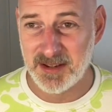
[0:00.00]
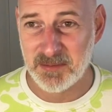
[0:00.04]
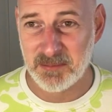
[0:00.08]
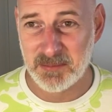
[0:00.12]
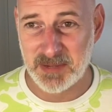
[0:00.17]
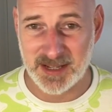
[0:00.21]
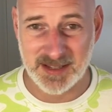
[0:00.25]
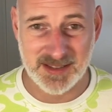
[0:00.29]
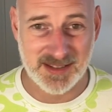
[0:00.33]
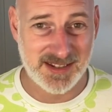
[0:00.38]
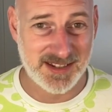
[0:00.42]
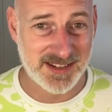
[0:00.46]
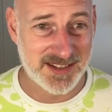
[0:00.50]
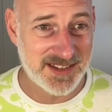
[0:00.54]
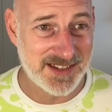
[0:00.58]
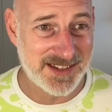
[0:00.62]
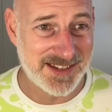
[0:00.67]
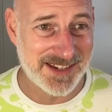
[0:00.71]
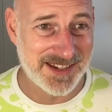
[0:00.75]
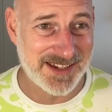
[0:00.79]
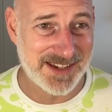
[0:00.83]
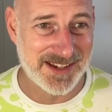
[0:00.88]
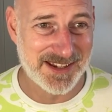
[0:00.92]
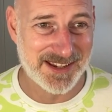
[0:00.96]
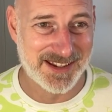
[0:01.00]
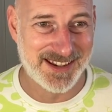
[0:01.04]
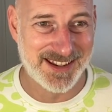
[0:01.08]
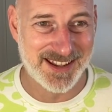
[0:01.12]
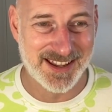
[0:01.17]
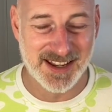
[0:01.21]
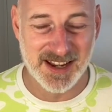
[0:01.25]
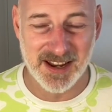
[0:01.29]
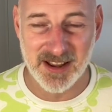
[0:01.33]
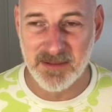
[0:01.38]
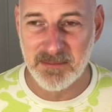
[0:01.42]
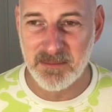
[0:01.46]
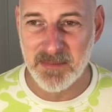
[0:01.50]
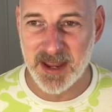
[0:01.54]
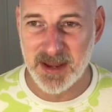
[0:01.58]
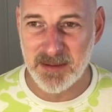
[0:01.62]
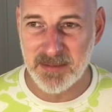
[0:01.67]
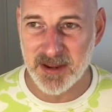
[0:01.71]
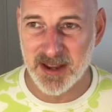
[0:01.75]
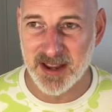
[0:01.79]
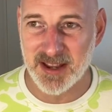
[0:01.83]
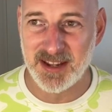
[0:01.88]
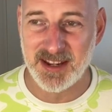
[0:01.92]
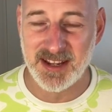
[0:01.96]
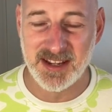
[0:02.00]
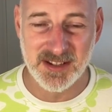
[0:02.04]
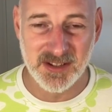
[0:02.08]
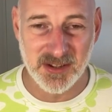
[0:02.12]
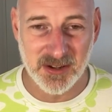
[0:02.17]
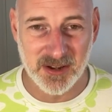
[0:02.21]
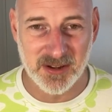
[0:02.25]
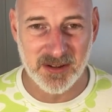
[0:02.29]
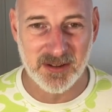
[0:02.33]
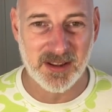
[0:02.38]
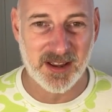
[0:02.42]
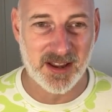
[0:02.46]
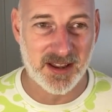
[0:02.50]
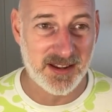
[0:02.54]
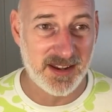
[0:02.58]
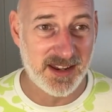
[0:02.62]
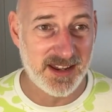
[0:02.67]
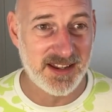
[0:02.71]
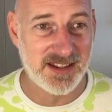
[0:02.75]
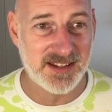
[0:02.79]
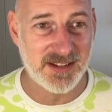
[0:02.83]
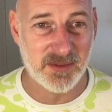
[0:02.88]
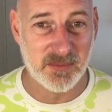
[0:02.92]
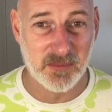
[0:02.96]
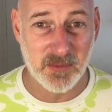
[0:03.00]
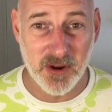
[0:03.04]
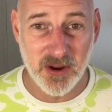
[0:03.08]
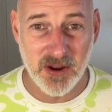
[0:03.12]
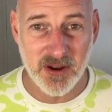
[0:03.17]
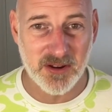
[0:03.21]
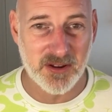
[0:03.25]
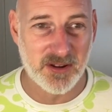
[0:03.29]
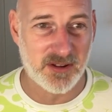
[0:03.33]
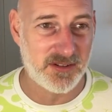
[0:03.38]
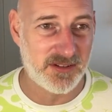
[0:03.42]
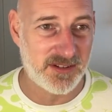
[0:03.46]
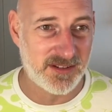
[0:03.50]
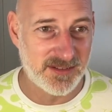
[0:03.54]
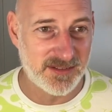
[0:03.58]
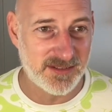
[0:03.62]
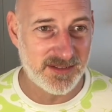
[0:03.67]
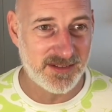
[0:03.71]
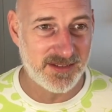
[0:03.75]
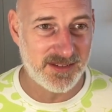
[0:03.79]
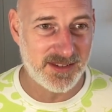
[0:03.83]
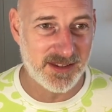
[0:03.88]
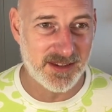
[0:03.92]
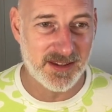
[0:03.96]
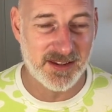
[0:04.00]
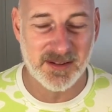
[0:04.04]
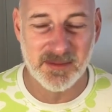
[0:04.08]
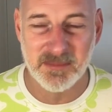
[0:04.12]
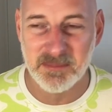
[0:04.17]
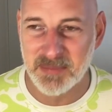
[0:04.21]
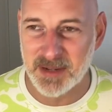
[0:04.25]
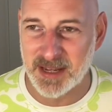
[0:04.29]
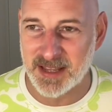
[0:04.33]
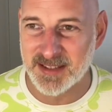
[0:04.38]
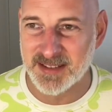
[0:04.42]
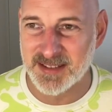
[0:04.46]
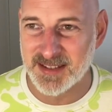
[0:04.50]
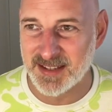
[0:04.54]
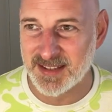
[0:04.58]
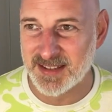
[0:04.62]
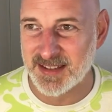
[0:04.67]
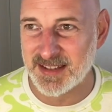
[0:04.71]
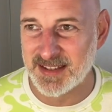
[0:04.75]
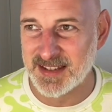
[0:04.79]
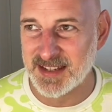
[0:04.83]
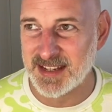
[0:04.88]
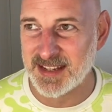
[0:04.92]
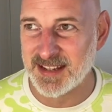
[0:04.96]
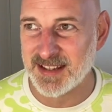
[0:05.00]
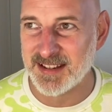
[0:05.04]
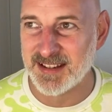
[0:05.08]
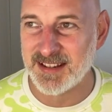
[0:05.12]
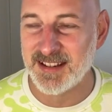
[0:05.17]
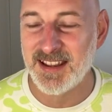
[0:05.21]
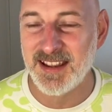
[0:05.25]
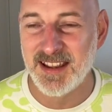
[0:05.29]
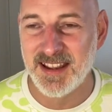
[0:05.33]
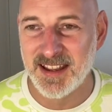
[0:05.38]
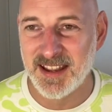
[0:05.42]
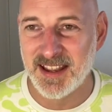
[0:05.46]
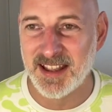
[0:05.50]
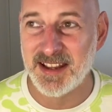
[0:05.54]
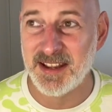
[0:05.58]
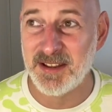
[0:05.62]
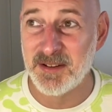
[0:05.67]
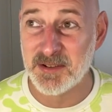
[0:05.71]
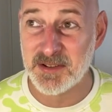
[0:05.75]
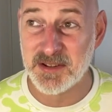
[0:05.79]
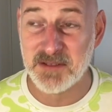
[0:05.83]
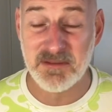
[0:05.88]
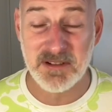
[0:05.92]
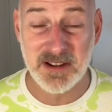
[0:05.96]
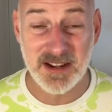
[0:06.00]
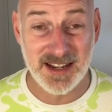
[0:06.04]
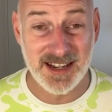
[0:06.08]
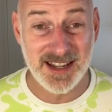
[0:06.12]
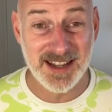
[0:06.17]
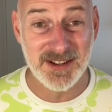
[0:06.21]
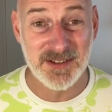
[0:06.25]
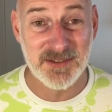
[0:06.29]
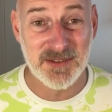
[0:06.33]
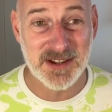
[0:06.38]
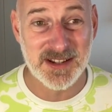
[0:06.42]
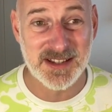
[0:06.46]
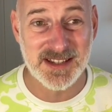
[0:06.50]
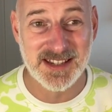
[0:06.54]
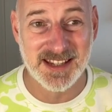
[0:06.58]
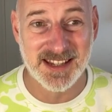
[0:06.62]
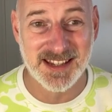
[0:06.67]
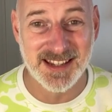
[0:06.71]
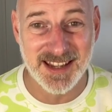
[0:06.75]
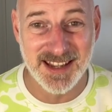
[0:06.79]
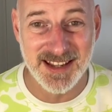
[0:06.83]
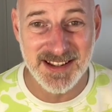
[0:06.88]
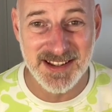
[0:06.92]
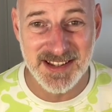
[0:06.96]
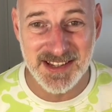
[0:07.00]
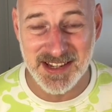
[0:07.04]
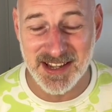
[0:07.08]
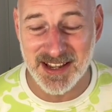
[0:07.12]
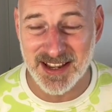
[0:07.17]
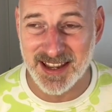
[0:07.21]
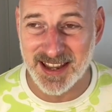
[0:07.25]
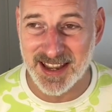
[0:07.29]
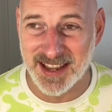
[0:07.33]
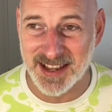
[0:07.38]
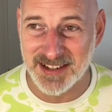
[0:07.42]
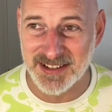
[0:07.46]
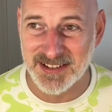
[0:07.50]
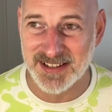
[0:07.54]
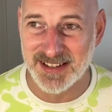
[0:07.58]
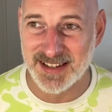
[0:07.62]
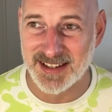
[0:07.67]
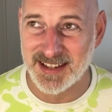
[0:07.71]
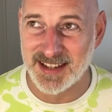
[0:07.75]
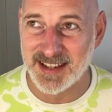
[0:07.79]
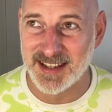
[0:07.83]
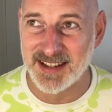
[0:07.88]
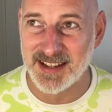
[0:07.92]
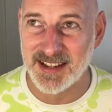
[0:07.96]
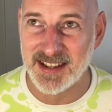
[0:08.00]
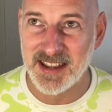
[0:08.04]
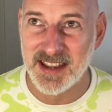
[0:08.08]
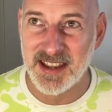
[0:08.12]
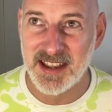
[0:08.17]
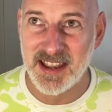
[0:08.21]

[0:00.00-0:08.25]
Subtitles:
plasticity, and maybe I need to work on the plasticity, and it was a really interesting insight actually, and